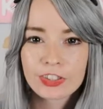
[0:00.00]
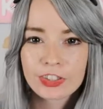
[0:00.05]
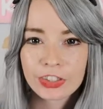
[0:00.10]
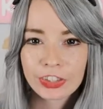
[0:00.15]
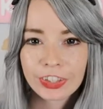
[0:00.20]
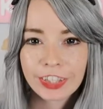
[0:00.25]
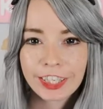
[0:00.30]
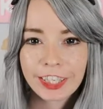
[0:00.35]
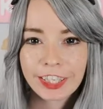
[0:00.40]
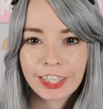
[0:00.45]

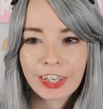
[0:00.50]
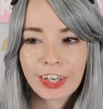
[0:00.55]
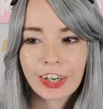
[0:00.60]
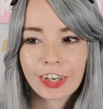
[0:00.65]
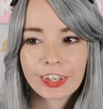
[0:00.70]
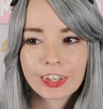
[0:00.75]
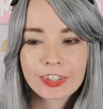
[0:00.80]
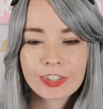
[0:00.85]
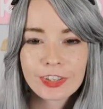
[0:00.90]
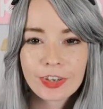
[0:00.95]
During
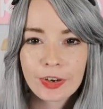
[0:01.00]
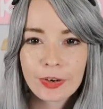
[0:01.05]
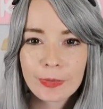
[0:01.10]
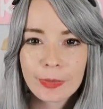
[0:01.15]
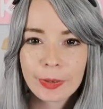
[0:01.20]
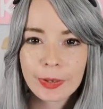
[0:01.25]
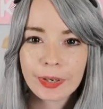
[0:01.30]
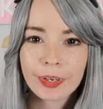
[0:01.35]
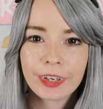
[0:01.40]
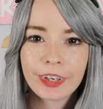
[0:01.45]

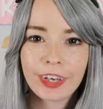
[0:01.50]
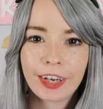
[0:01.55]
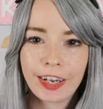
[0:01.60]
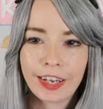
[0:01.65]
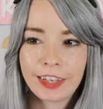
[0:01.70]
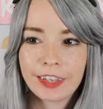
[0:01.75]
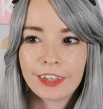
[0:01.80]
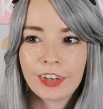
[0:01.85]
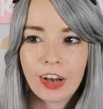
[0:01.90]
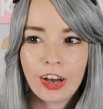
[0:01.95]
October
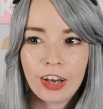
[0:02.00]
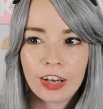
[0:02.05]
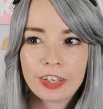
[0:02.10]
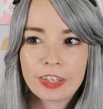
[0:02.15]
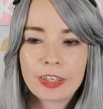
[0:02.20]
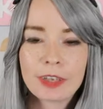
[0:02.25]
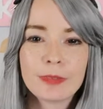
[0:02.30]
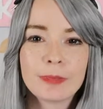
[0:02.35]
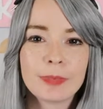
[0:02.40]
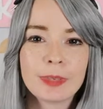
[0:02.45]
and
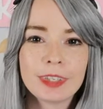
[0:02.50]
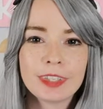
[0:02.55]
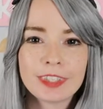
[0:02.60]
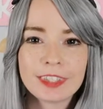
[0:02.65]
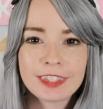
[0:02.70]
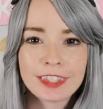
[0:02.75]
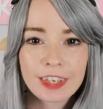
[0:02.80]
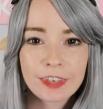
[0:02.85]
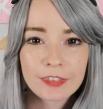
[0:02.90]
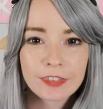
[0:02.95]
autumn,
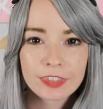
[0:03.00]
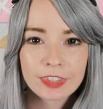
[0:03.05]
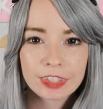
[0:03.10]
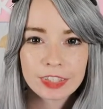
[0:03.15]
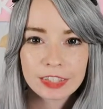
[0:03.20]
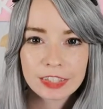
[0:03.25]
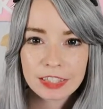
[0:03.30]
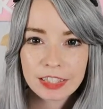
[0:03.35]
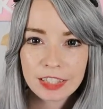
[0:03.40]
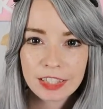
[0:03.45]

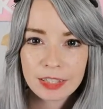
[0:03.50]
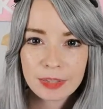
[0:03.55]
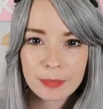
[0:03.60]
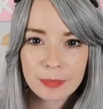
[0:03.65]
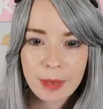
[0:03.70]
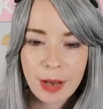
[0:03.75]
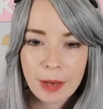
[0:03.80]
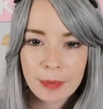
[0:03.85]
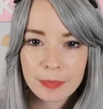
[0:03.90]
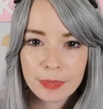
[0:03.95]
definitely
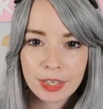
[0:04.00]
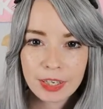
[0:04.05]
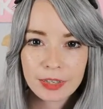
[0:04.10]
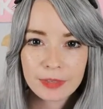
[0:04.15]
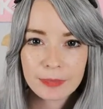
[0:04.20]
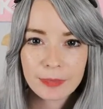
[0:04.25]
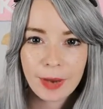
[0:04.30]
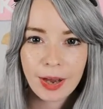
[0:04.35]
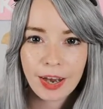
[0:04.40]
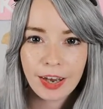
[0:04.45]

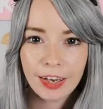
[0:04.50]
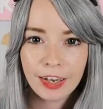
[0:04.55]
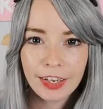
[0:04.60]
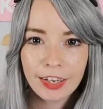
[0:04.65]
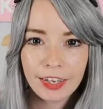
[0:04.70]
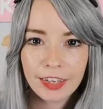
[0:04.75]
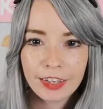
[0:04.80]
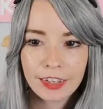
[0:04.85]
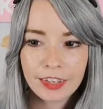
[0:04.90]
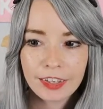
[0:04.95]
pumpkin
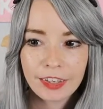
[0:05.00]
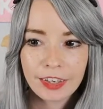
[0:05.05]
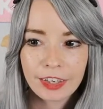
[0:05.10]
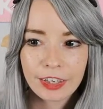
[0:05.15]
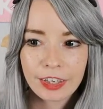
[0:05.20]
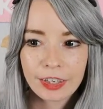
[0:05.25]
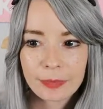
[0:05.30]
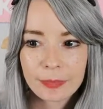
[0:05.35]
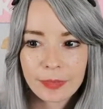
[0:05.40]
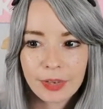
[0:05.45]
pie.
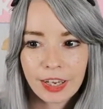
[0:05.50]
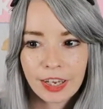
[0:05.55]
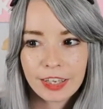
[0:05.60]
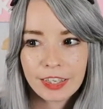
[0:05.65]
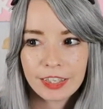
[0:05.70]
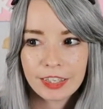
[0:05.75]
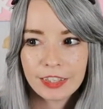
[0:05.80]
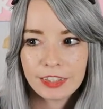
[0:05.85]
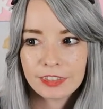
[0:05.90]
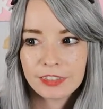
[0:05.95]

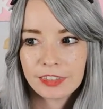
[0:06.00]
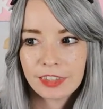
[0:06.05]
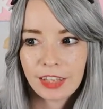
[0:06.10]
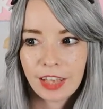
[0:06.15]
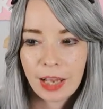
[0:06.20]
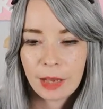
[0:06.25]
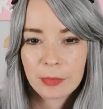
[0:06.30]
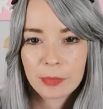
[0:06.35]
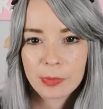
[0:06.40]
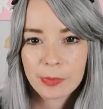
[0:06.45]
I eat
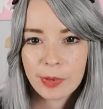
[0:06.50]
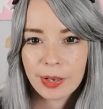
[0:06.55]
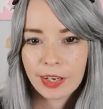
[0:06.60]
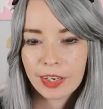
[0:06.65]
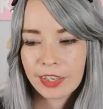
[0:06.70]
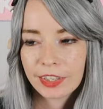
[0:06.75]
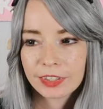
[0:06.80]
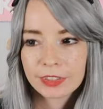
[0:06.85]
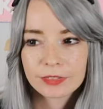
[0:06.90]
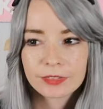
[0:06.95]
apple
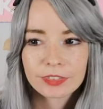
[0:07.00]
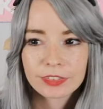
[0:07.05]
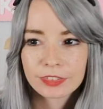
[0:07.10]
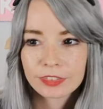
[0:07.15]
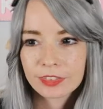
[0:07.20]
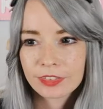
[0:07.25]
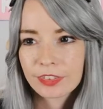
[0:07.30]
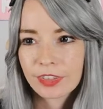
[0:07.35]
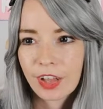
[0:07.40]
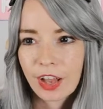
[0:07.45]
pie
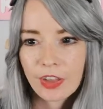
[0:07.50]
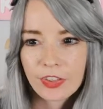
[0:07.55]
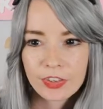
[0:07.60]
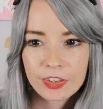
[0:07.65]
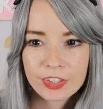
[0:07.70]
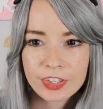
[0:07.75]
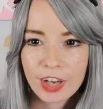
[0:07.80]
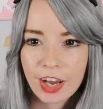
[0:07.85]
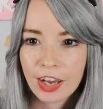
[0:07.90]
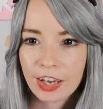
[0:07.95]

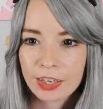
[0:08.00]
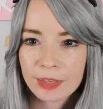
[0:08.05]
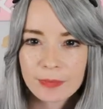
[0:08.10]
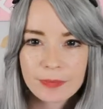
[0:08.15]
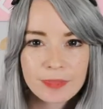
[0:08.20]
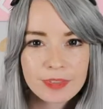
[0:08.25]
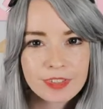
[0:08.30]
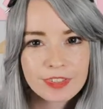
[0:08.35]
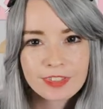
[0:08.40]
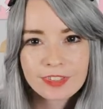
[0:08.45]
other
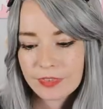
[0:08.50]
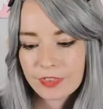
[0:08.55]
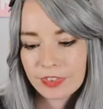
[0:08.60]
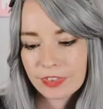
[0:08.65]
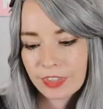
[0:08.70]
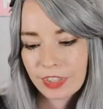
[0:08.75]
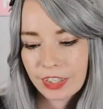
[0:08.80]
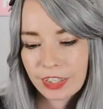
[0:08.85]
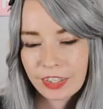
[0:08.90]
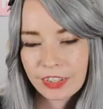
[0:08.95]
times,
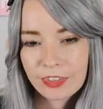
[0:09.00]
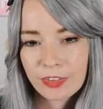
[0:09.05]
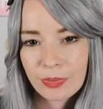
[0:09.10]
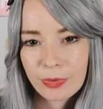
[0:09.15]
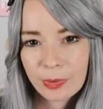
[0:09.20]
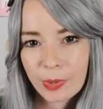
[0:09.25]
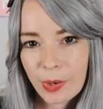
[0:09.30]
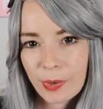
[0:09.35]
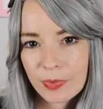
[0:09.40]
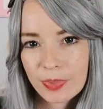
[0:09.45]
like
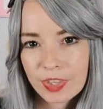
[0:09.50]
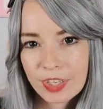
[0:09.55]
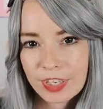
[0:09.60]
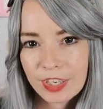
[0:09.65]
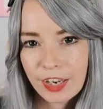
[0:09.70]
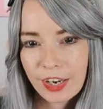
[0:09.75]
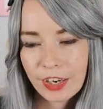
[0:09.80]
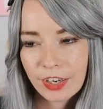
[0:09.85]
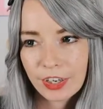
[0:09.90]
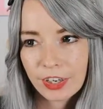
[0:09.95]
throughout the
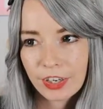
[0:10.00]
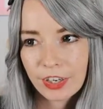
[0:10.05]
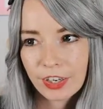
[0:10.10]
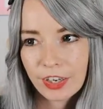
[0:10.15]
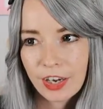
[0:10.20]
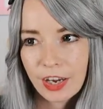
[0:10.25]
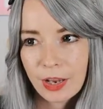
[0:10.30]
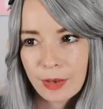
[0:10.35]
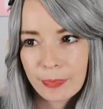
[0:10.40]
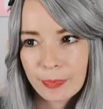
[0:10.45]

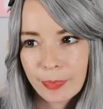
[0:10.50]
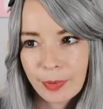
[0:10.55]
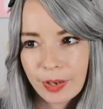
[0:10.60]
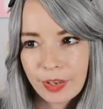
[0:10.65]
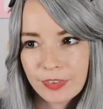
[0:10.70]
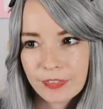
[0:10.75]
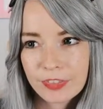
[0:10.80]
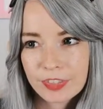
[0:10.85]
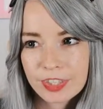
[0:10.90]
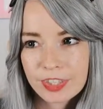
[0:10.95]
year,
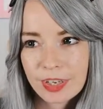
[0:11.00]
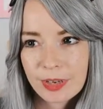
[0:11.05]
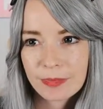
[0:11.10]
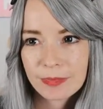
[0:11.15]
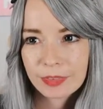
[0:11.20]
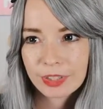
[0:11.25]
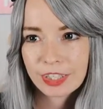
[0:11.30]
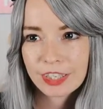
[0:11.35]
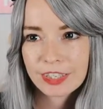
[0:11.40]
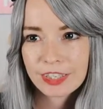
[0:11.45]
but for
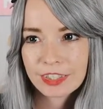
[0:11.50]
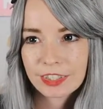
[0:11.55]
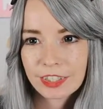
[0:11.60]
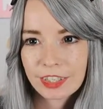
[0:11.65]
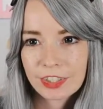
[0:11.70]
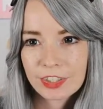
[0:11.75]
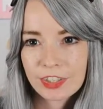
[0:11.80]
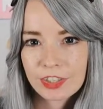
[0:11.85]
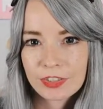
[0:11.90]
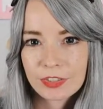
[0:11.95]
some
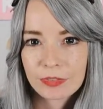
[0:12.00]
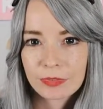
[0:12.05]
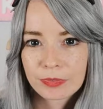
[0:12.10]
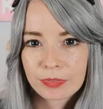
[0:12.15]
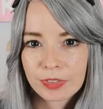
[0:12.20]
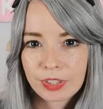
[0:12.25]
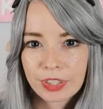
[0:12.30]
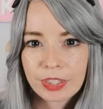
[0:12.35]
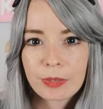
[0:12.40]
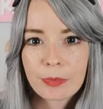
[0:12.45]
reason I just
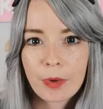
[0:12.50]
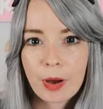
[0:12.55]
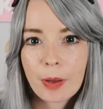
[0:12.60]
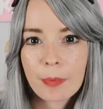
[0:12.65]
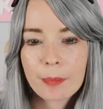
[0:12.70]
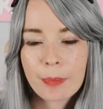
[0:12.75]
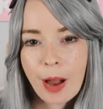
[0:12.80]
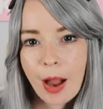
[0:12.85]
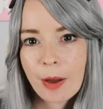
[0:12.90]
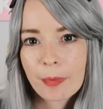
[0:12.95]
really
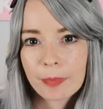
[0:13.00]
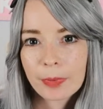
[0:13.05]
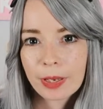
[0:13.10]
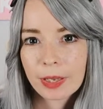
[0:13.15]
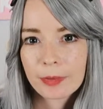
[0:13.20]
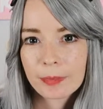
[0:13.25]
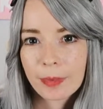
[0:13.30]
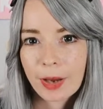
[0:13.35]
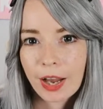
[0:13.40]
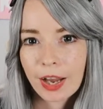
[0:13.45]
want
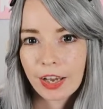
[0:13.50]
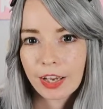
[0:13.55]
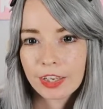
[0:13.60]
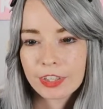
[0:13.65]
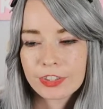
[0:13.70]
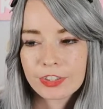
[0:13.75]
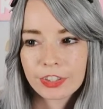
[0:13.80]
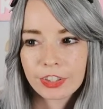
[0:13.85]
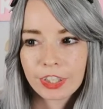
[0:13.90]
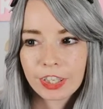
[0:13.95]
pumpkin
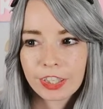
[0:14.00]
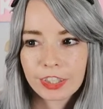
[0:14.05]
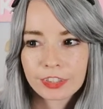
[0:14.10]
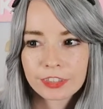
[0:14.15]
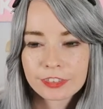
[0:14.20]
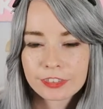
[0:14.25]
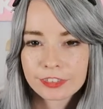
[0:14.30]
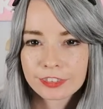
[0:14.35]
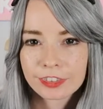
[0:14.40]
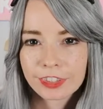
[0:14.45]
pie
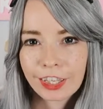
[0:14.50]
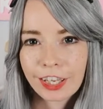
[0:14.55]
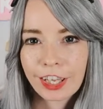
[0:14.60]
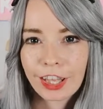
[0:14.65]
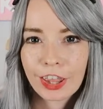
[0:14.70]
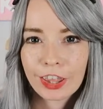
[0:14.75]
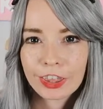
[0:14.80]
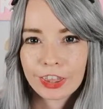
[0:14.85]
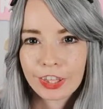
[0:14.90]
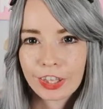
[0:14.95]
during
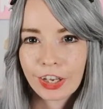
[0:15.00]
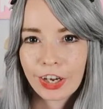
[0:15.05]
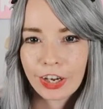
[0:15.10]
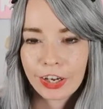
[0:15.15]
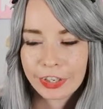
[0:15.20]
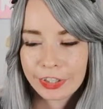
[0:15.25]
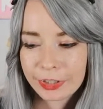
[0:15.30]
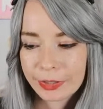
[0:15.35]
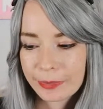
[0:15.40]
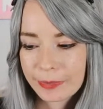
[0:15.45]
like the
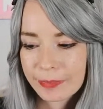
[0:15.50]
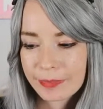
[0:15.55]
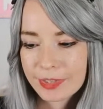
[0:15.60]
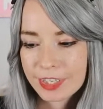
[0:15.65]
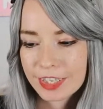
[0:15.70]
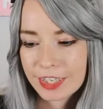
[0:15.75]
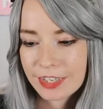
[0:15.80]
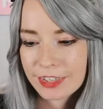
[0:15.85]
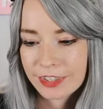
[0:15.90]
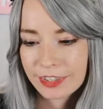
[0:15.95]
autumn
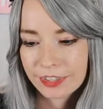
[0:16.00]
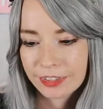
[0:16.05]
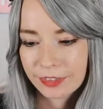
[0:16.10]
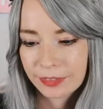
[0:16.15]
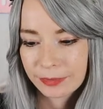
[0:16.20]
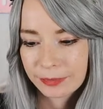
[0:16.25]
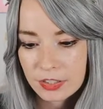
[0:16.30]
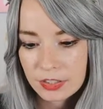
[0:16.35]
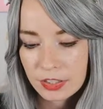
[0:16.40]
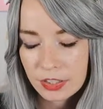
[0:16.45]

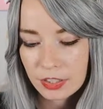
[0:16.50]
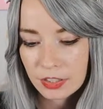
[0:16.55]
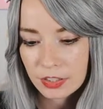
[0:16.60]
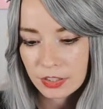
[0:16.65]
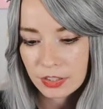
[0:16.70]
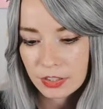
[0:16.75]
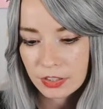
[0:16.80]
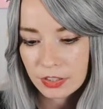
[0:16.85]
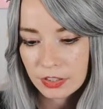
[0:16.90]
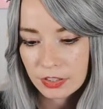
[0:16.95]
season.
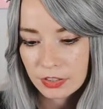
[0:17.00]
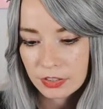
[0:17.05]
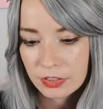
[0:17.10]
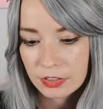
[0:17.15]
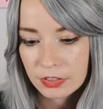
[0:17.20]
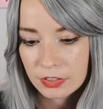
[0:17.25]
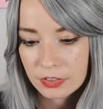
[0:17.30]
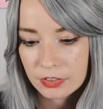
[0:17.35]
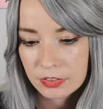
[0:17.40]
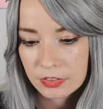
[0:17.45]
Still,
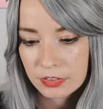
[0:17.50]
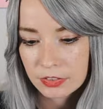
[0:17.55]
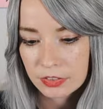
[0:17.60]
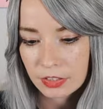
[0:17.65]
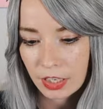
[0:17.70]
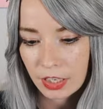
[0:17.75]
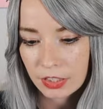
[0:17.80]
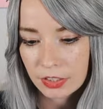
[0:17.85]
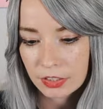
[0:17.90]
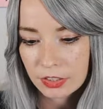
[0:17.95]

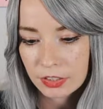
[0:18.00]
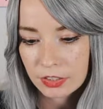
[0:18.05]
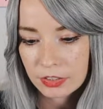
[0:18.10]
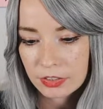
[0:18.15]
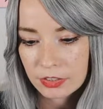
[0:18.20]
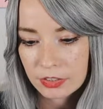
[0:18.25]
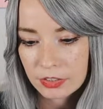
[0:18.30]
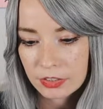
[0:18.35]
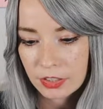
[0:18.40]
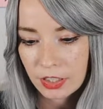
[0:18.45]

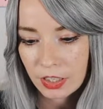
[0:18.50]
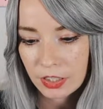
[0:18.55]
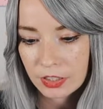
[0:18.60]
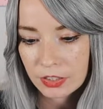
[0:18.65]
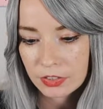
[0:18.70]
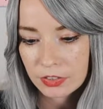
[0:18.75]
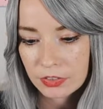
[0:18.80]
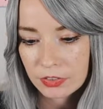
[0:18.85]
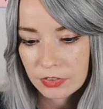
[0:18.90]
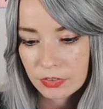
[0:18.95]
silent
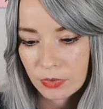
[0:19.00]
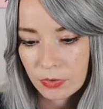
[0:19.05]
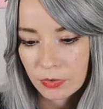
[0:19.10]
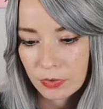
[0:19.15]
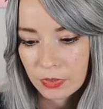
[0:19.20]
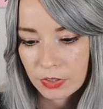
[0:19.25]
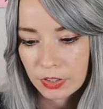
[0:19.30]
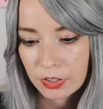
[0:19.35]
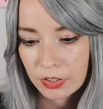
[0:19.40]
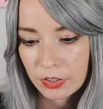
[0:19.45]
nights
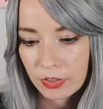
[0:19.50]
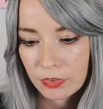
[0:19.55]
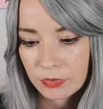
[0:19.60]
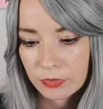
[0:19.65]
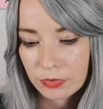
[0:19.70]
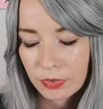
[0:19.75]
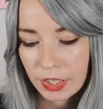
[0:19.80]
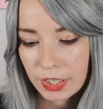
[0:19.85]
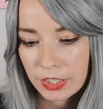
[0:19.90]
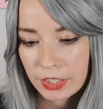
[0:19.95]
or
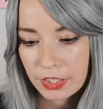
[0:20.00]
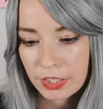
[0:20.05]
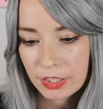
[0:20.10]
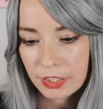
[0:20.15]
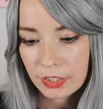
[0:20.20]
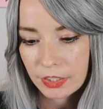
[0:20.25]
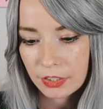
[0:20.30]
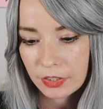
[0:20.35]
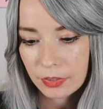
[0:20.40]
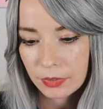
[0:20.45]

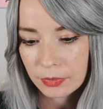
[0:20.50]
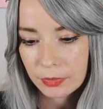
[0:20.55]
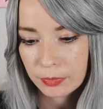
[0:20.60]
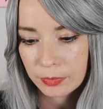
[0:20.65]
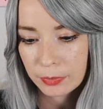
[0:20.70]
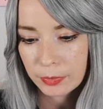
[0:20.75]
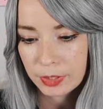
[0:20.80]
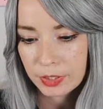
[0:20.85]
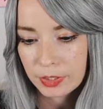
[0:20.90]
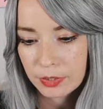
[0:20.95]
rainy,
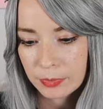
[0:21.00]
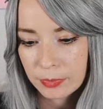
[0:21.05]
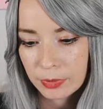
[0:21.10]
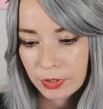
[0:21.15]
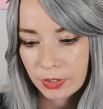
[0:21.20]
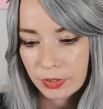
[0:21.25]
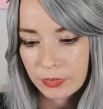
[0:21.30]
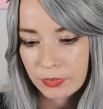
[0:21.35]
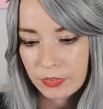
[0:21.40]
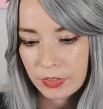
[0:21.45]

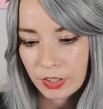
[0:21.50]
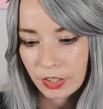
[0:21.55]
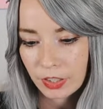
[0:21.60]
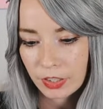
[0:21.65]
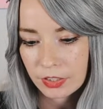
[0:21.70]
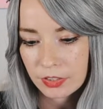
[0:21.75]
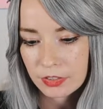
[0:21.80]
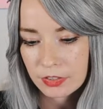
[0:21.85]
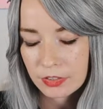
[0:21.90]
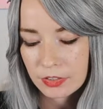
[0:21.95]
wind-blown
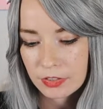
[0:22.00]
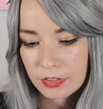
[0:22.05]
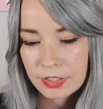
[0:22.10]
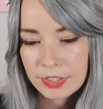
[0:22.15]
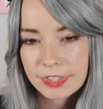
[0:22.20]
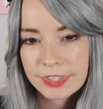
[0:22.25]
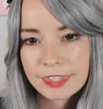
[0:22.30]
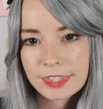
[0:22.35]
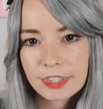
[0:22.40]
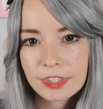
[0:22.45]
nights?
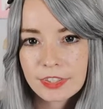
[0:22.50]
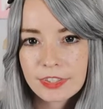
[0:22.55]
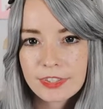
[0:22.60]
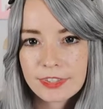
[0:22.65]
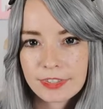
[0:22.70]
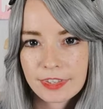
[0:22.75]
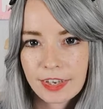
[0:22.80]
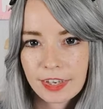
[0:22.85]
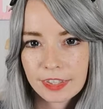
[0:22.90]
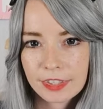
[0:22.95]
Still,
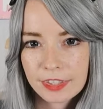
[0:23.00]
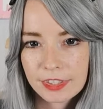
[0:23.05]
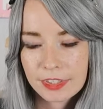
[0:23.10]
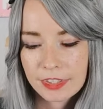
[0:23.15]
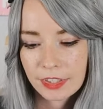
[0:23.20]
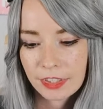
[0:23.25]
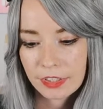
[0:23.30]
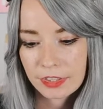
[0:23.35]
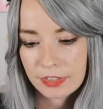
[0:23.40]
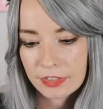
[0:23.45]

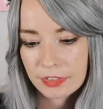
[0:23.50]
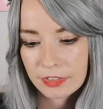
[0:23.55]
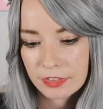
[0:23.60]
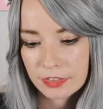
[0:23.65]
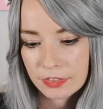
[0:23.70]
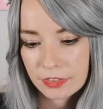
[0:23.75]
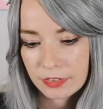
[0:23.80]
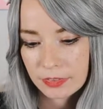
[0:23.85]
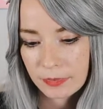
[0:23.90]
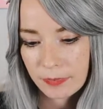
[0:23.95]
silent
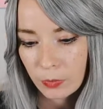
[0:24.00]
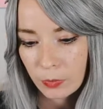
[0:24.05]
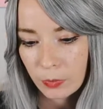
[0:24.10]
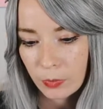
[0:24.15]
nights.